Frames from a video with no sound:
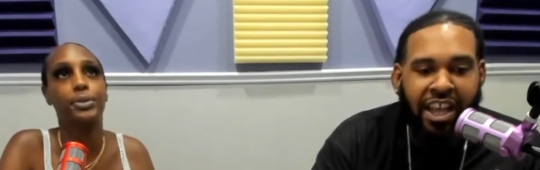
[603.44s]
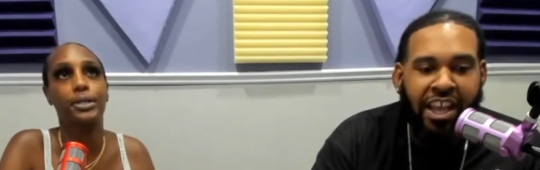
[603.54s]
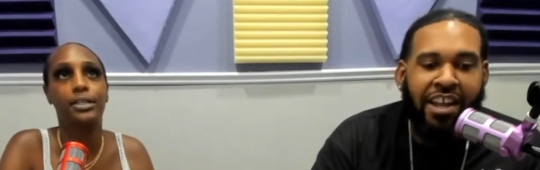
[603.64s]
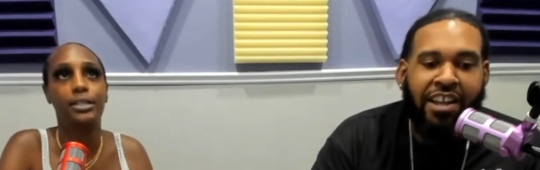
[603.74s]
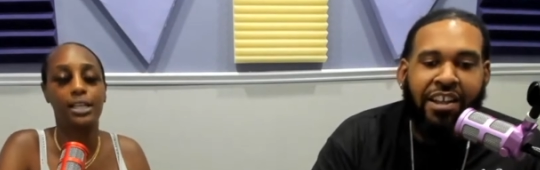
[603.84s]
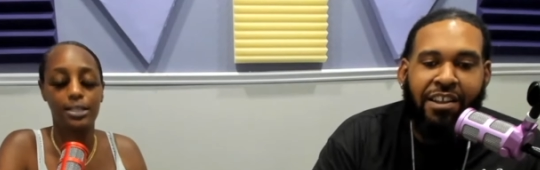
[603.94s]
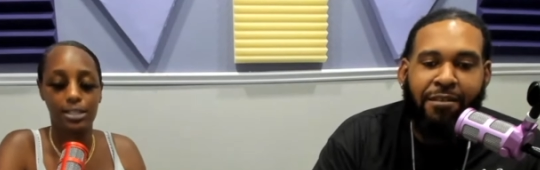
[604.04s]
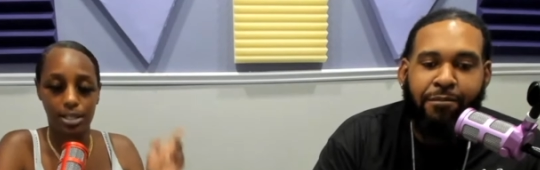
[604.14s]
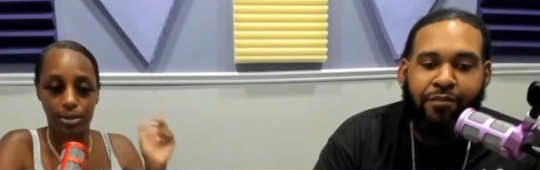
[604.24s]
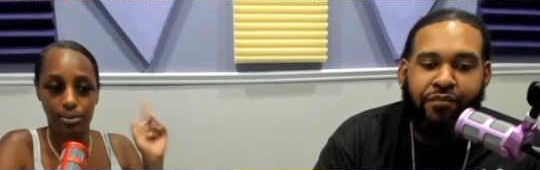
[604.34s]
Speaker 1: but let
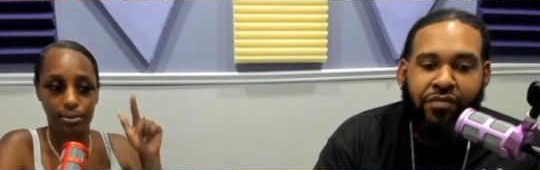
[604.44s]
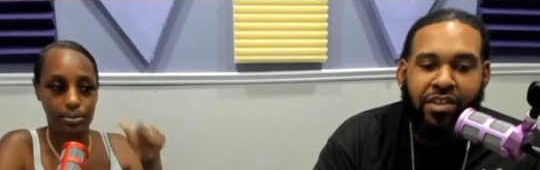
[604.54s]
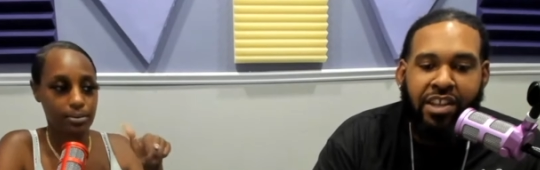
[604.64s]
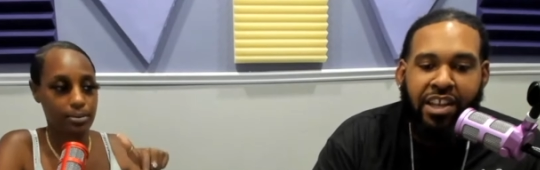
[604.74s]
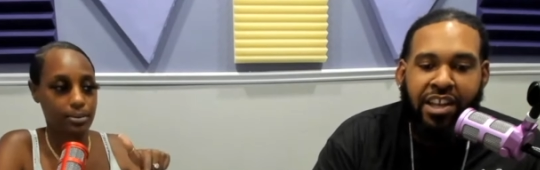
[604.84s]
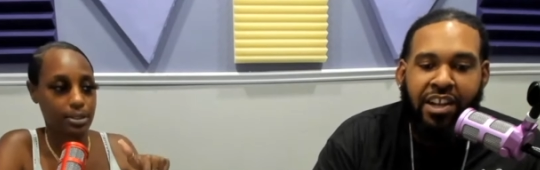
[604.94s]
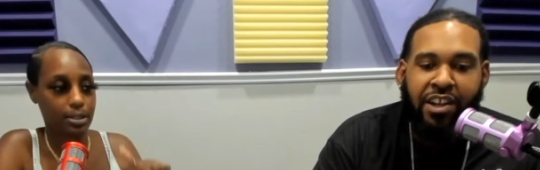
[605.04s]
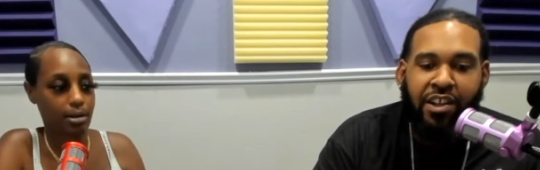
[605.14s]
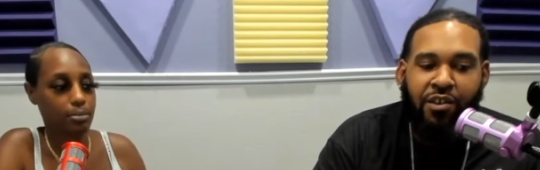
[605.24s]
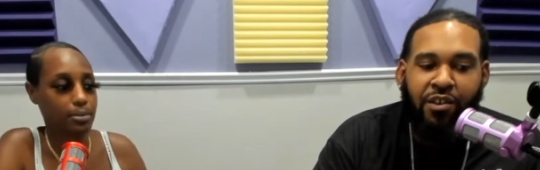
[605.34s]
us know in the
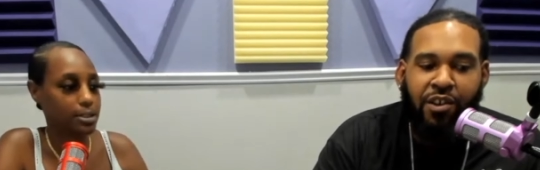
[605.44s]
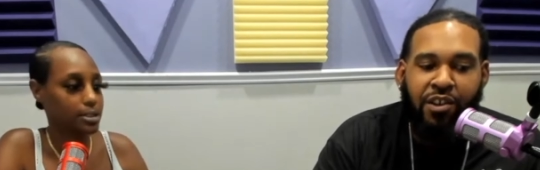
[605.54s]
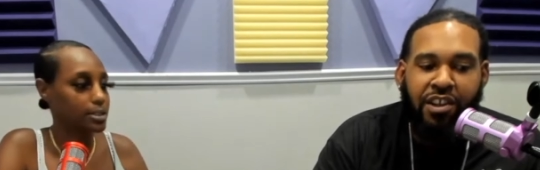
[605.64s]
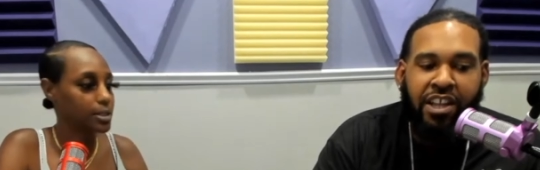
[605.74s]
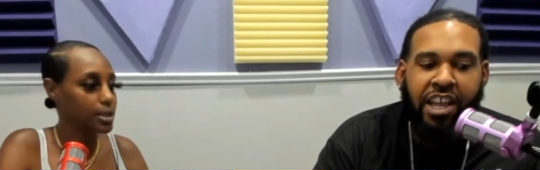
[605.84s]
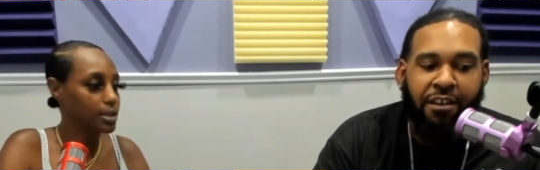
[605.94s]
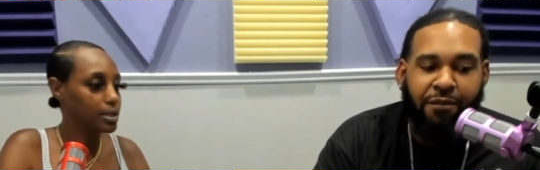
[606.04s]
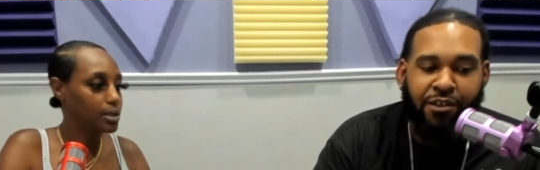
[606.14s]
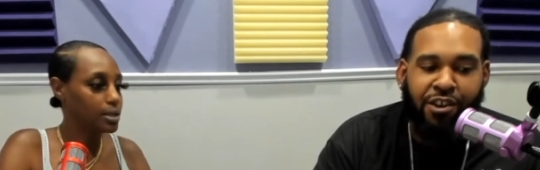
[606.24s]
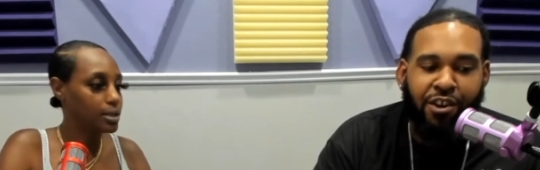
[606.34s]
comments.
Speaker 2: Yeah,
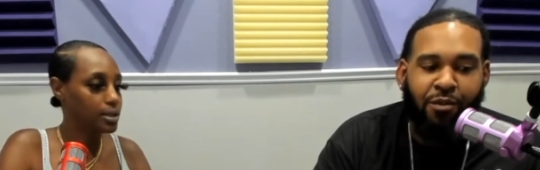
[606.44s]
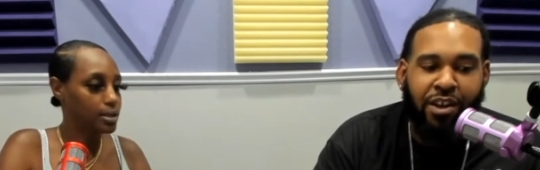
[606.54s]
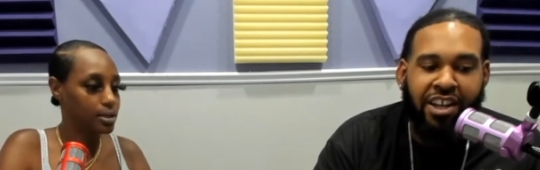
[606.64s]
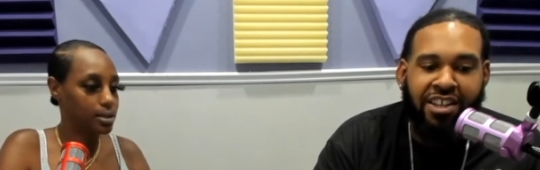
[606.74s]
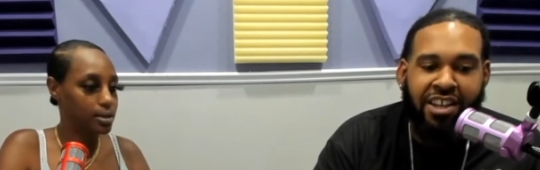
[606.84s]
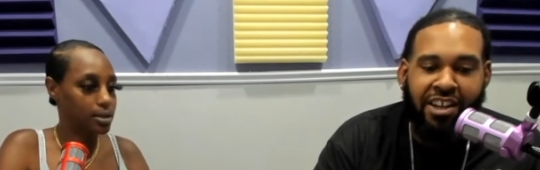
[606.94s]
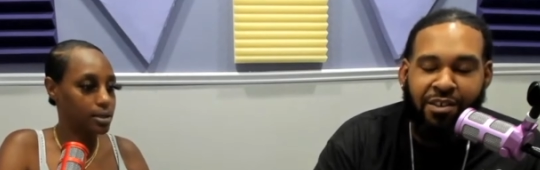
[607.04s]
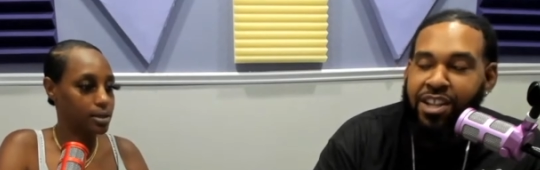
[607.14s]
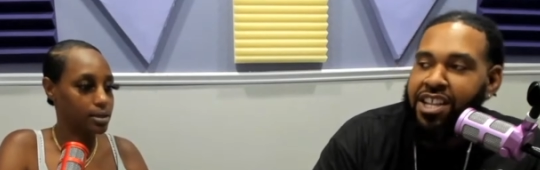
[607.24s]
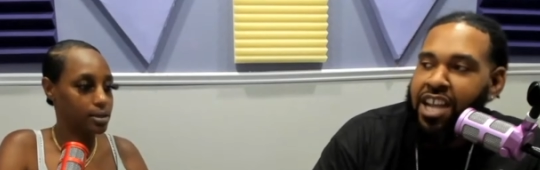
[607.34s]
for sure. What a
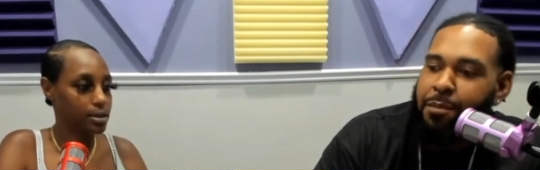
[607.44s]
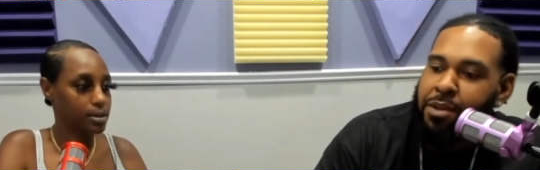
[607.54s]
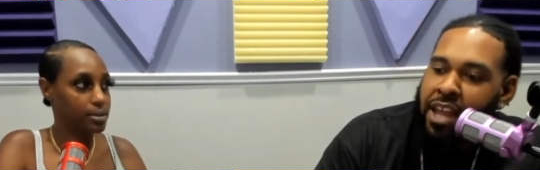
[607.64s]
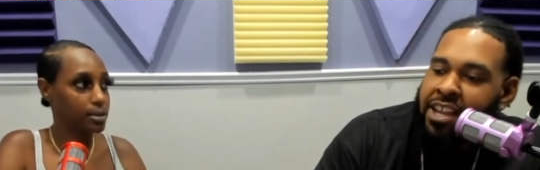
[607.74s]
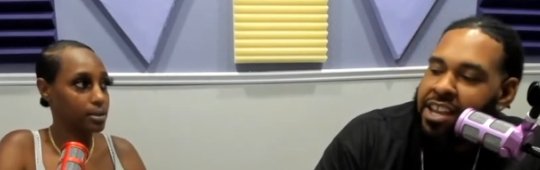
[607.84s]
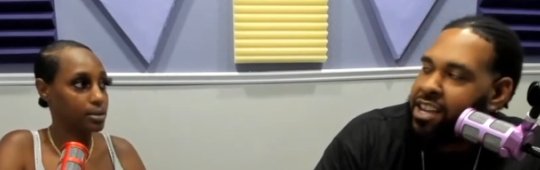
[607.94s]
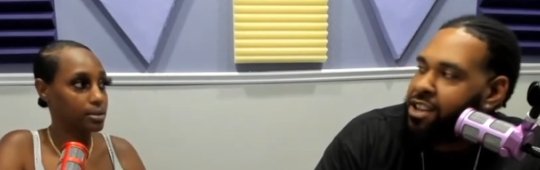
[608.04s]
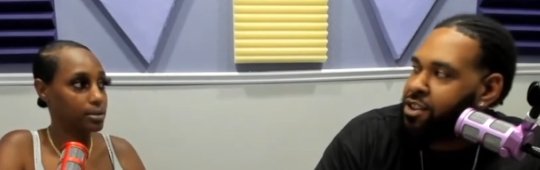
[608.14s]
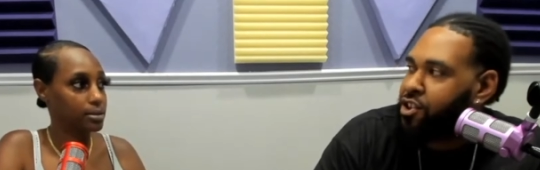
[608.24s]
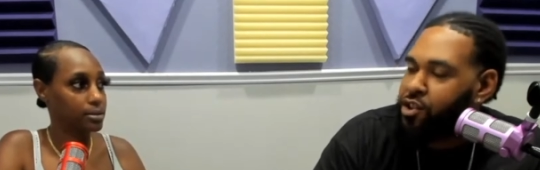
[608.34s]
what a top skanker
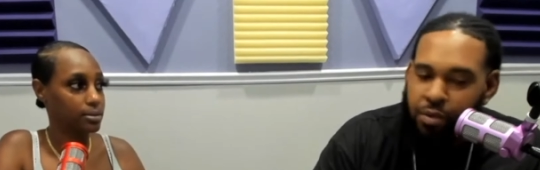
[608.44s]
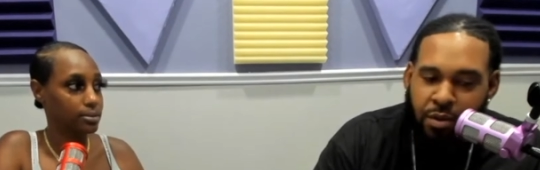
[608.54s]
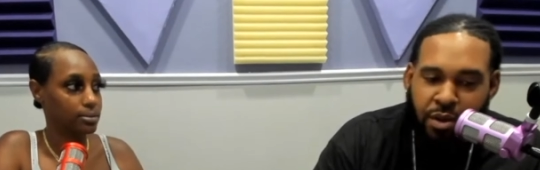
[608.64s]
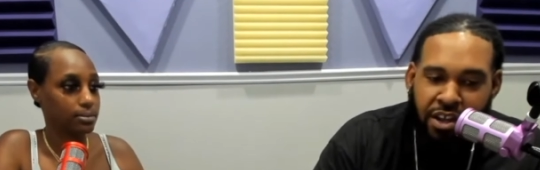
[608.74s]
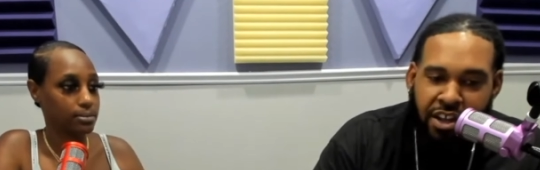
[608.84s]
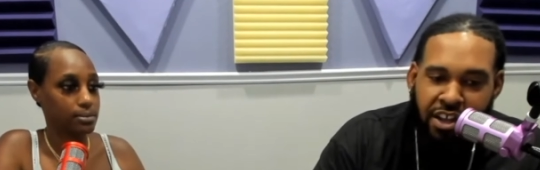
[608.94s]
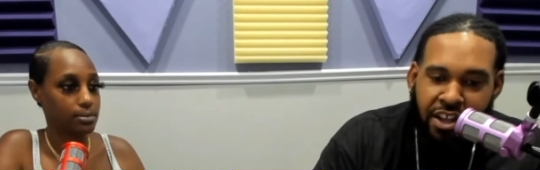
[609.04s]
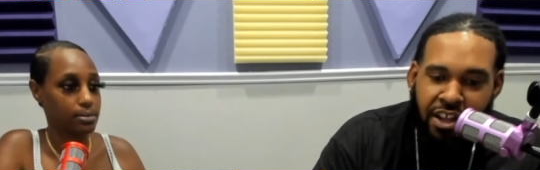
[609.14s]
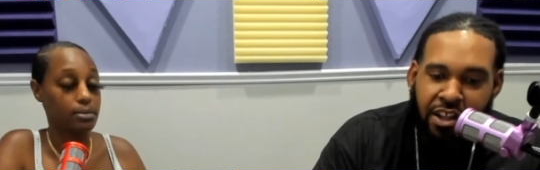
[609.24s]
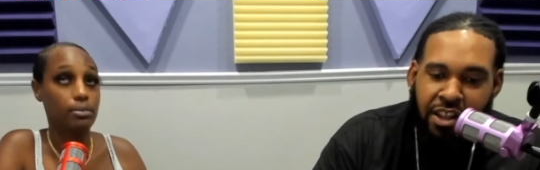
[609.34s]
is to you.
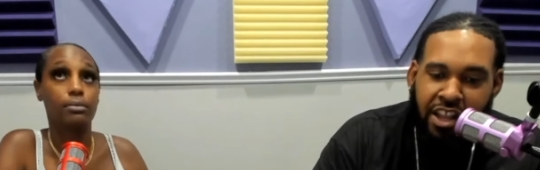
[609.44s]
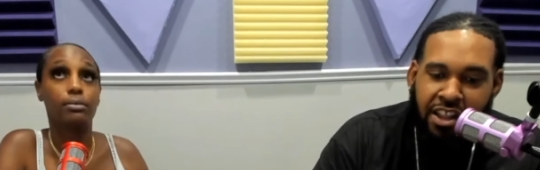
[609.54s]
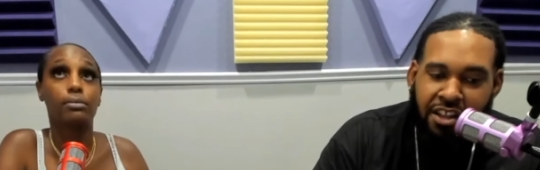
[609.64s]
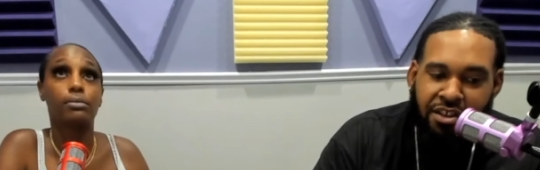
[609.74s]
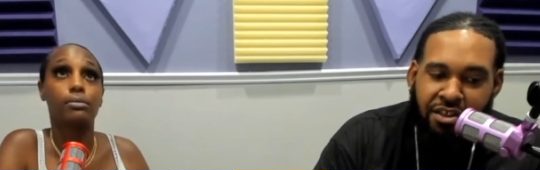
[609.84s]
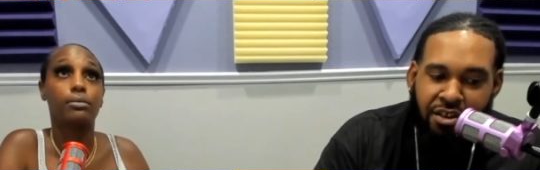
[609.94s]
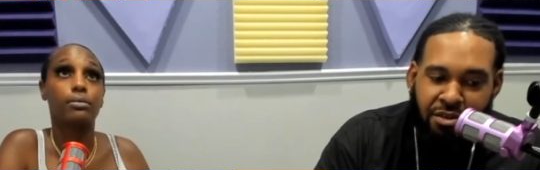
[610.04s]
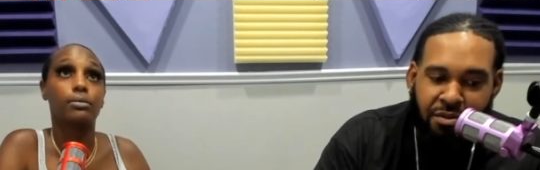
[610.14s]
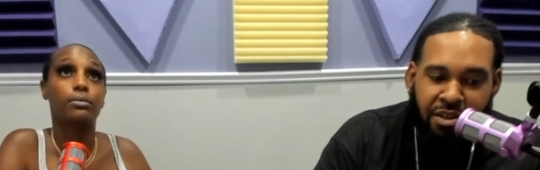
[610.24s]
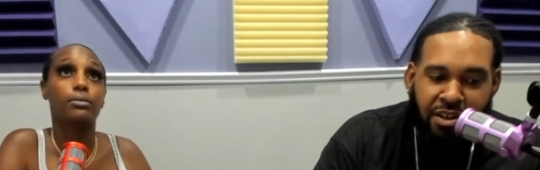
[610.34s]
Like let us
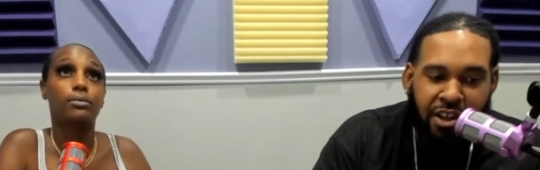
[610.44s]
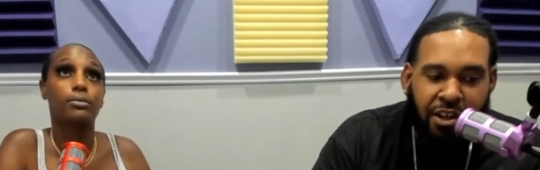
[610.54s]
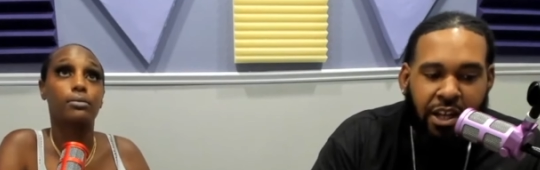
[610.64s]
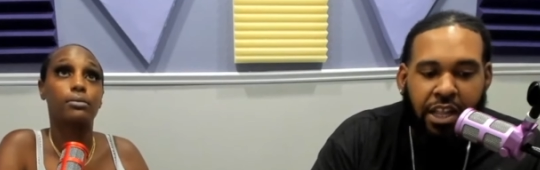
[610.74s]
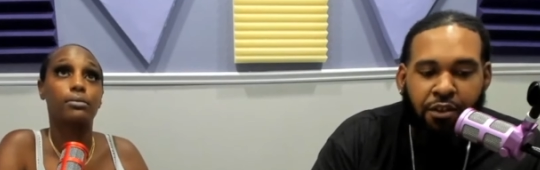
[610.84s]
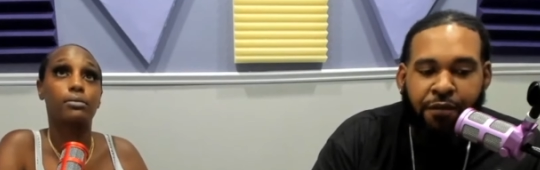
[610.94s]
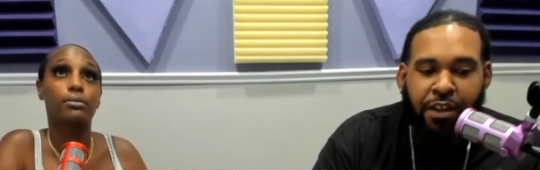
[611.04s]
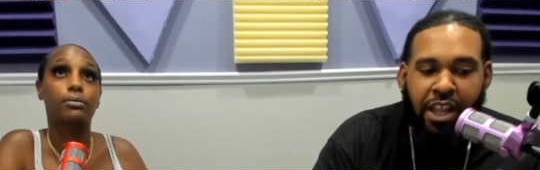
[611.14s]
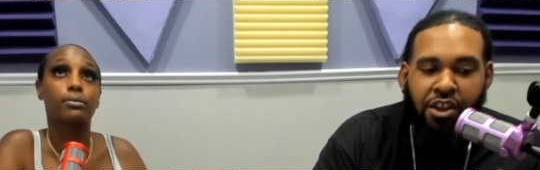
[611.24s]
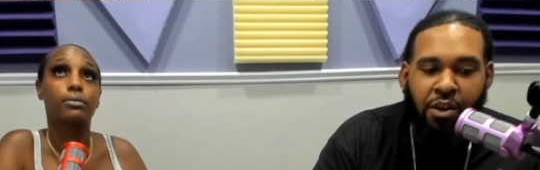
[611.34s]
know, because I do feel
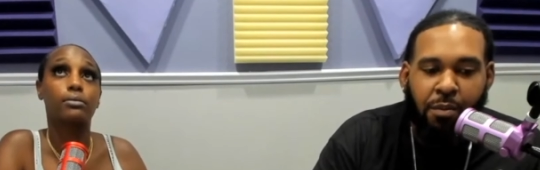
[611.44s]
like you can